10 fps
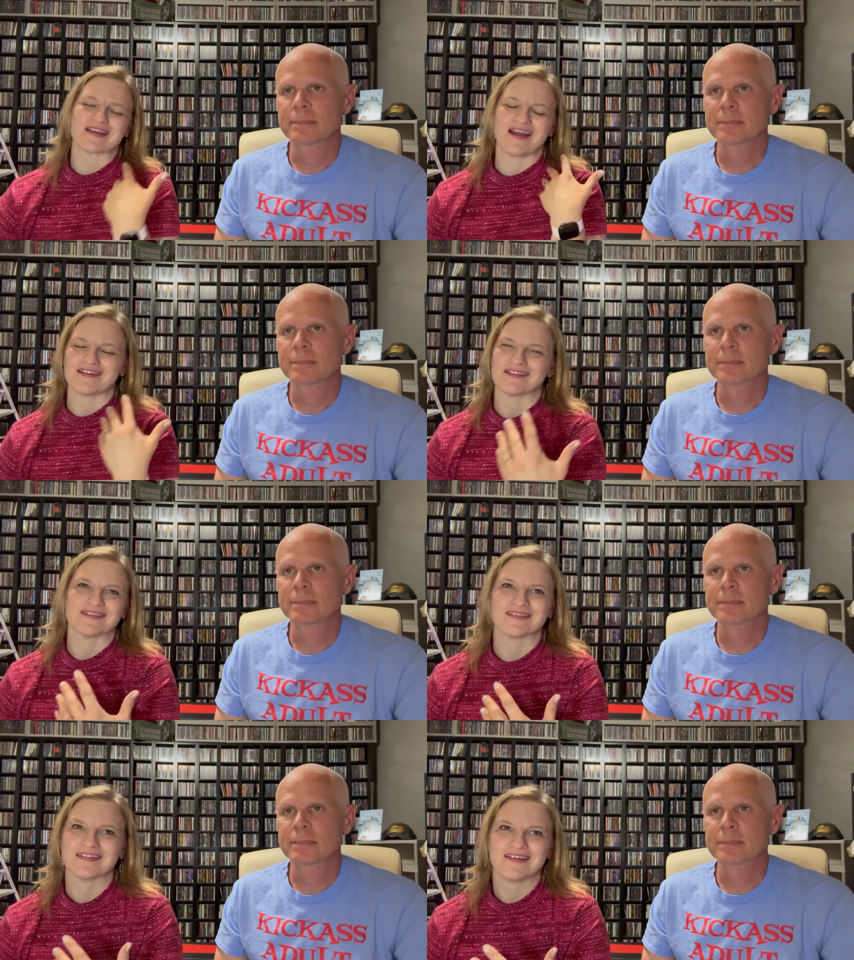Speaker 1: kind of
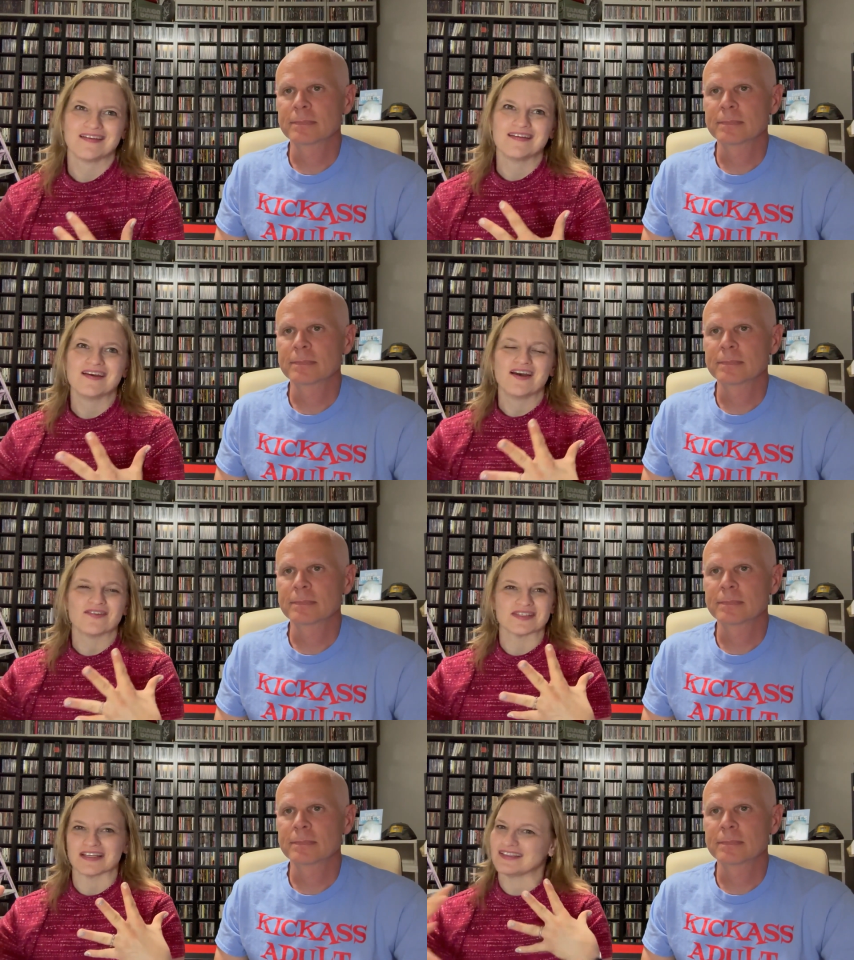
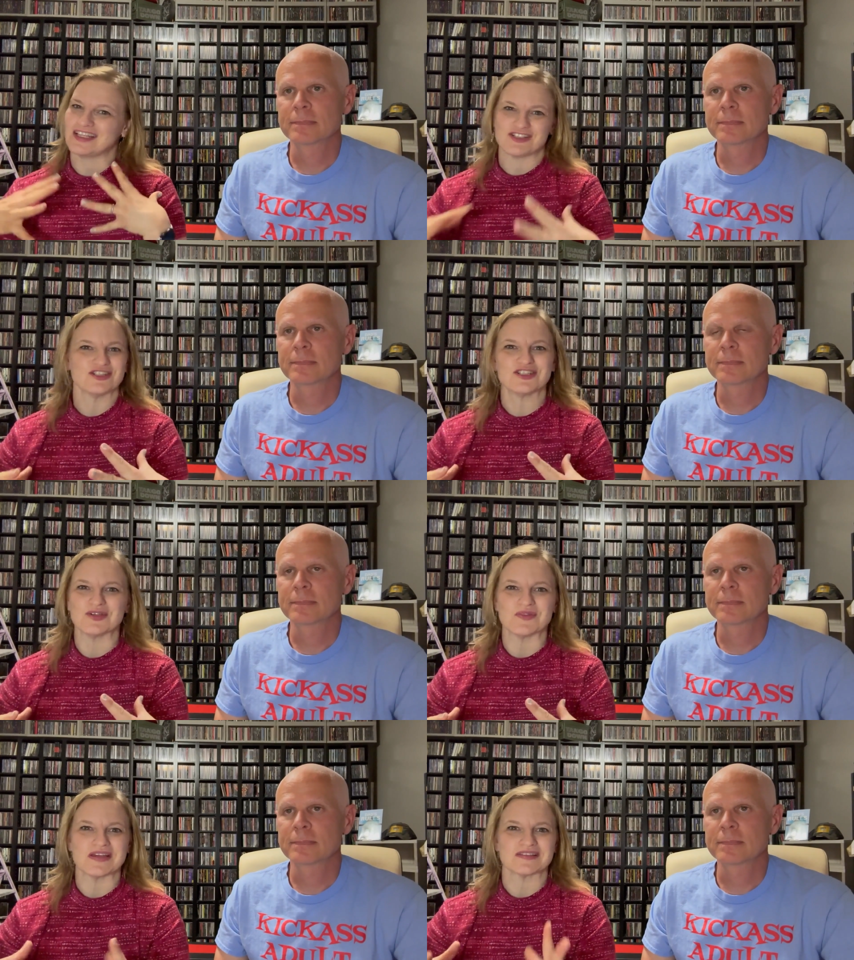was like let's just
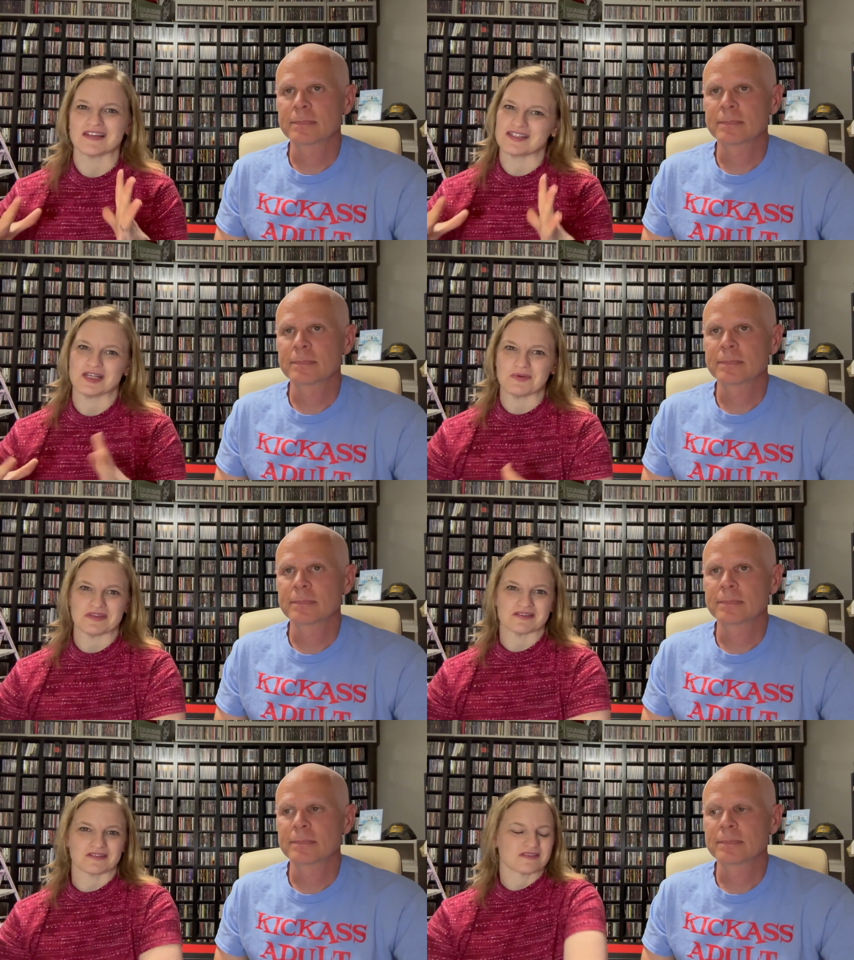do this and see what
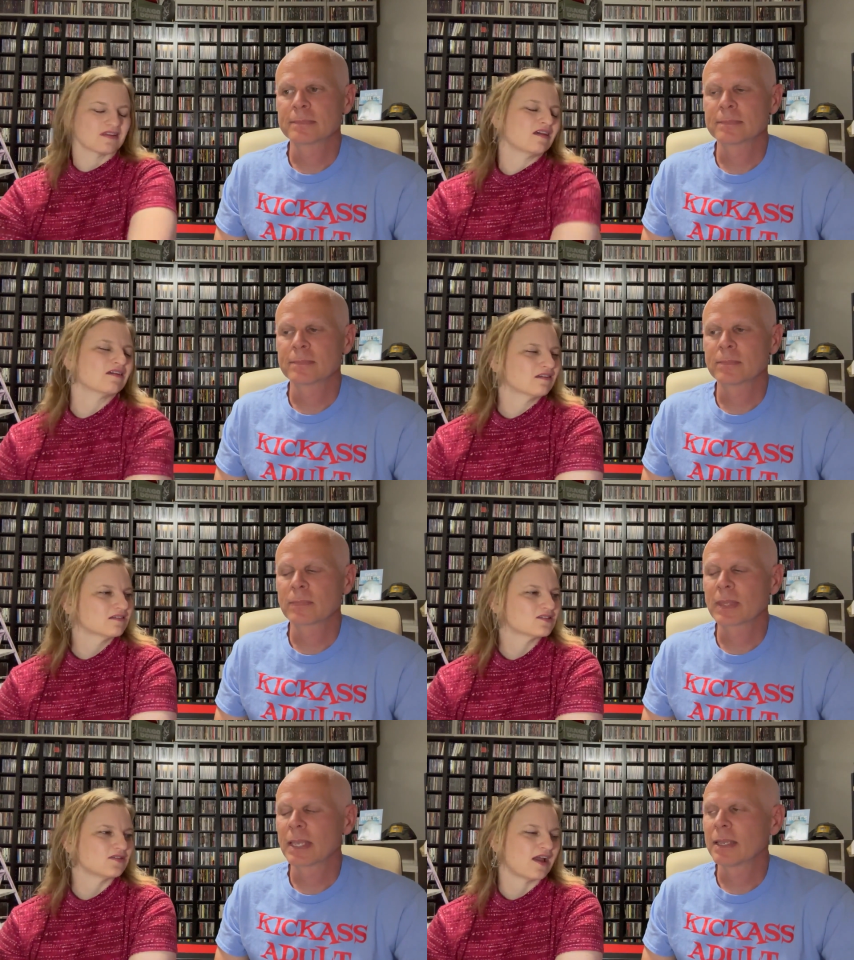this looks like
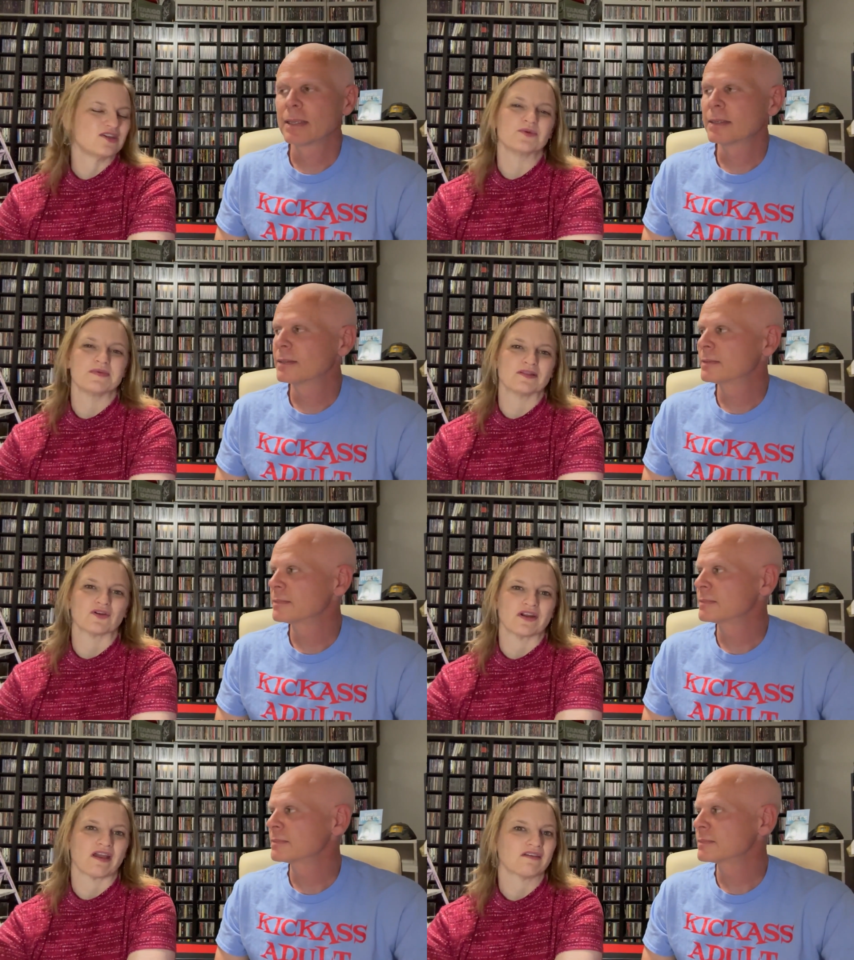so yeah i knew it would be
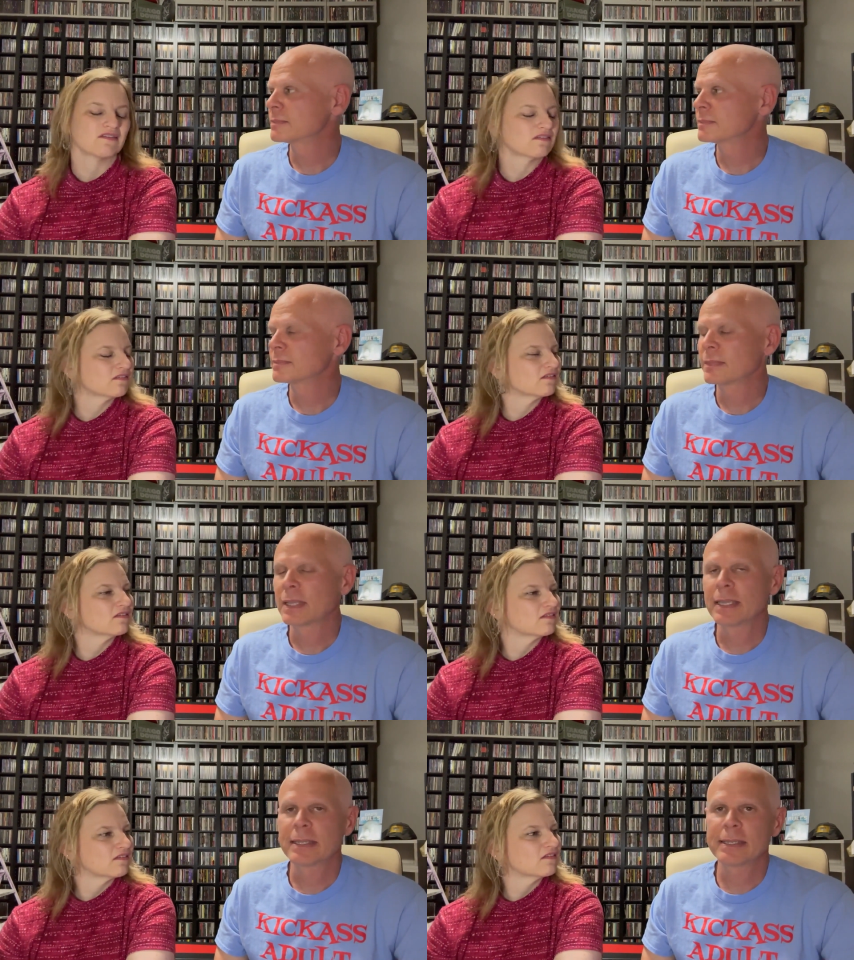learning
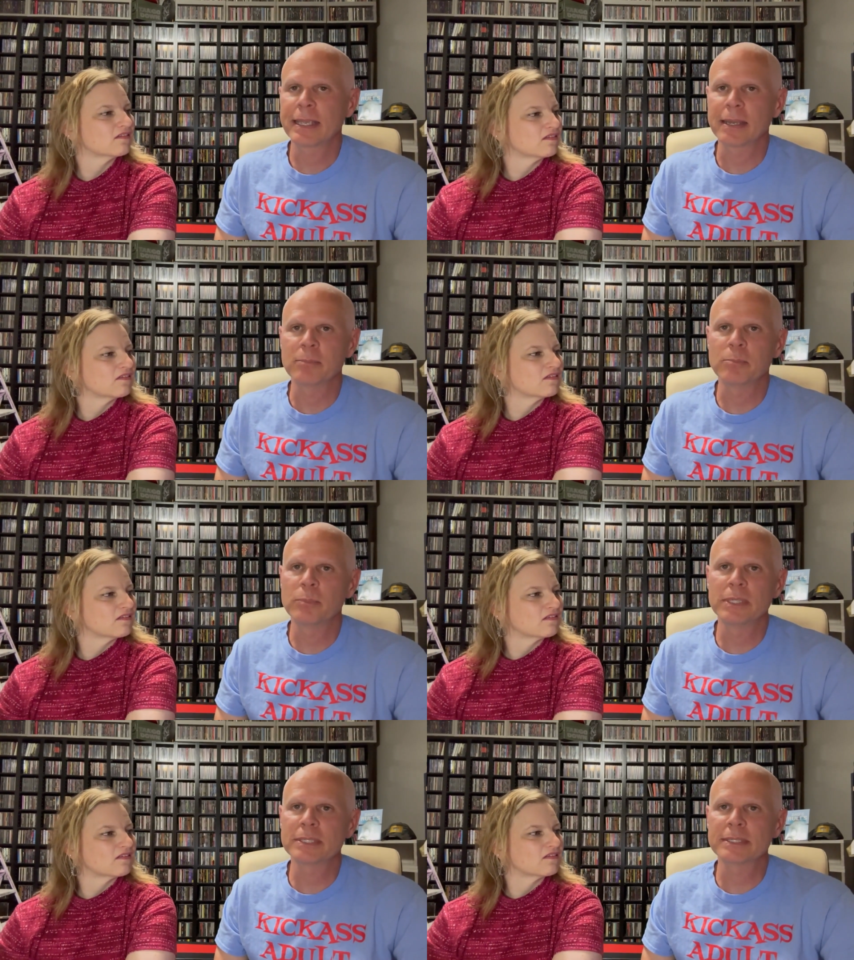
Speaker 2: yeah,
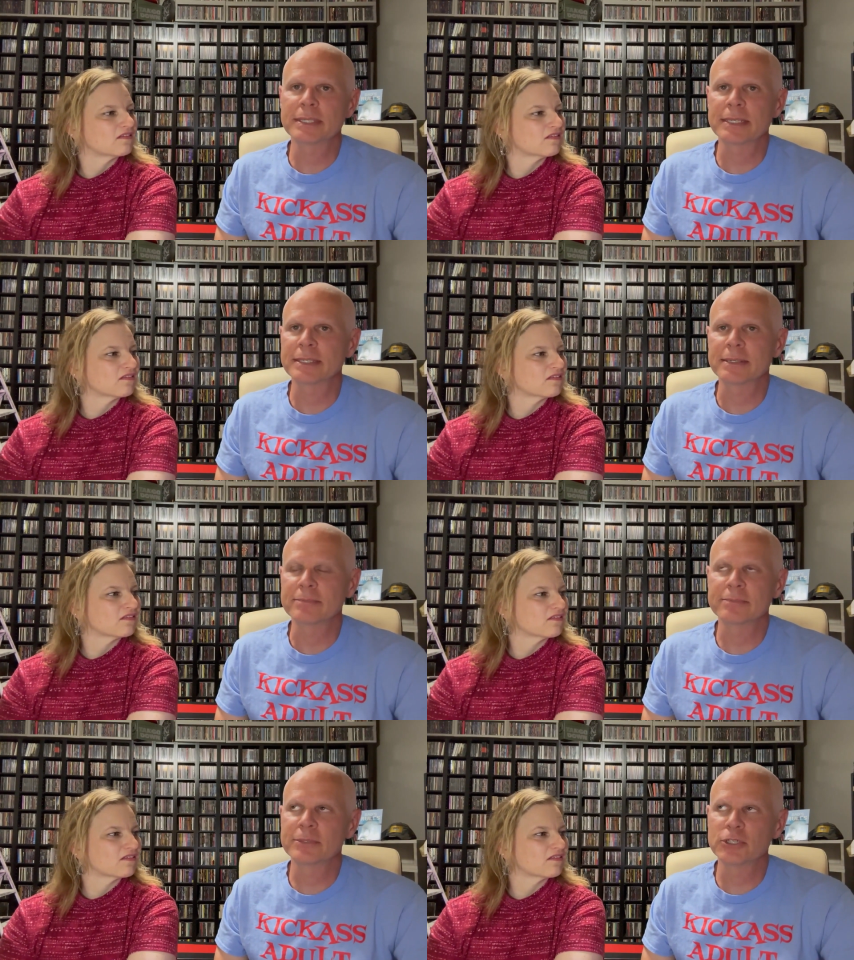business doesn't
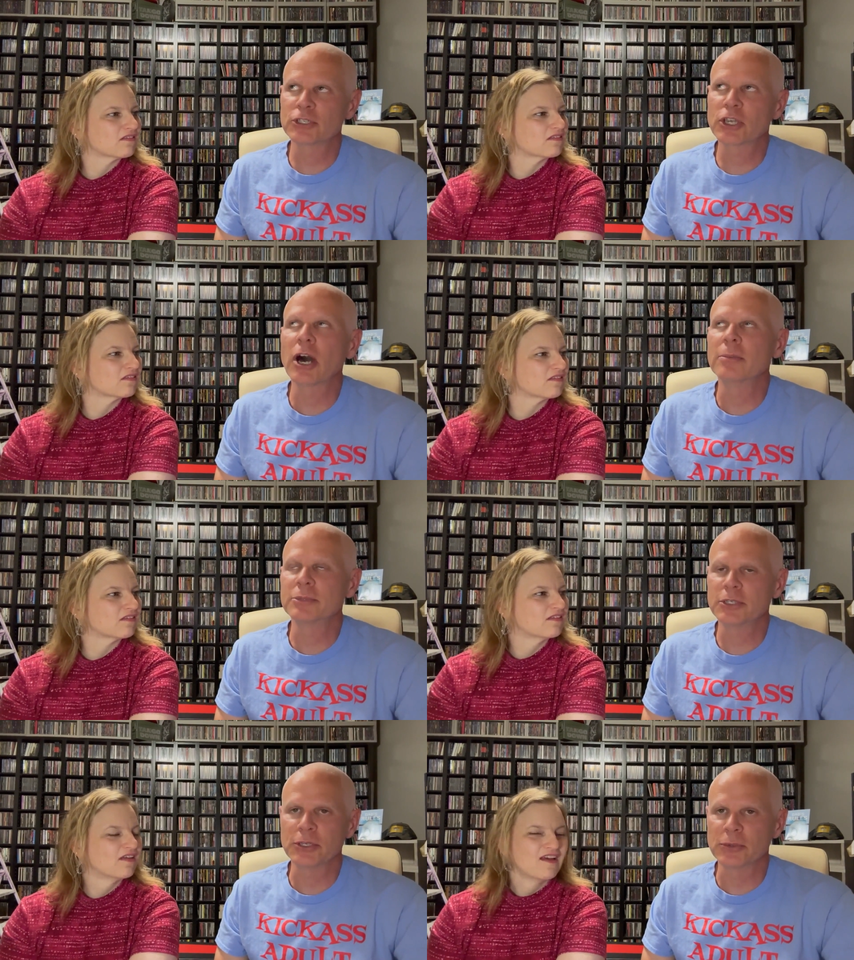just come
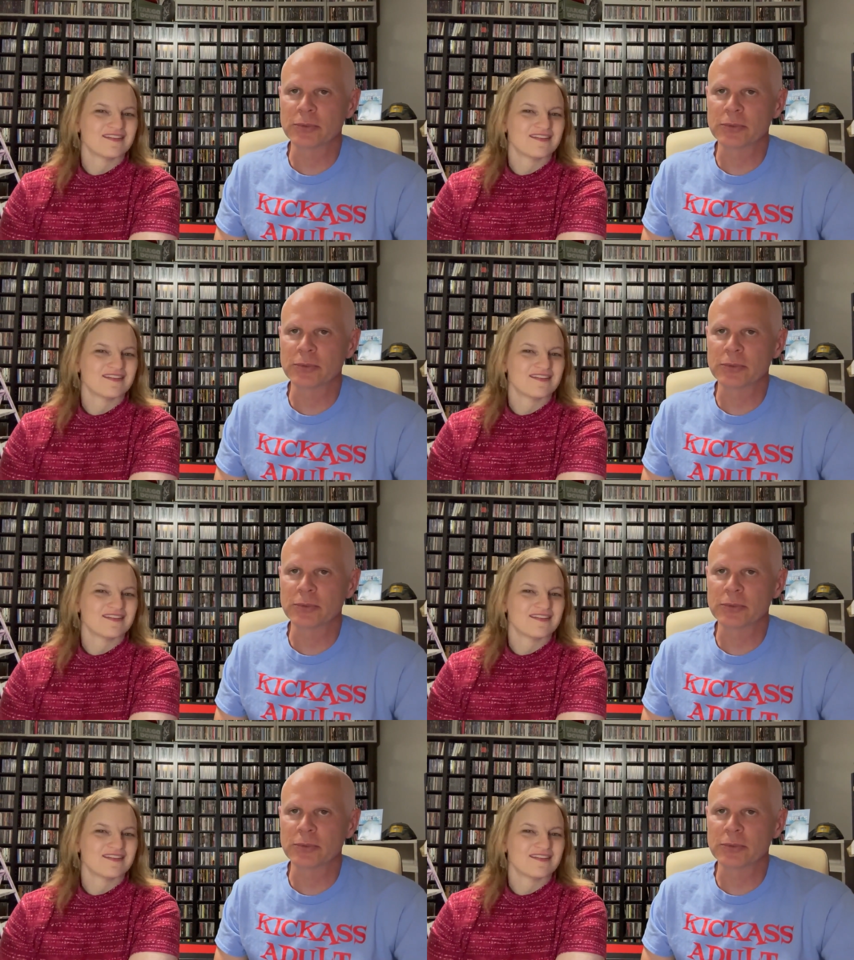to you.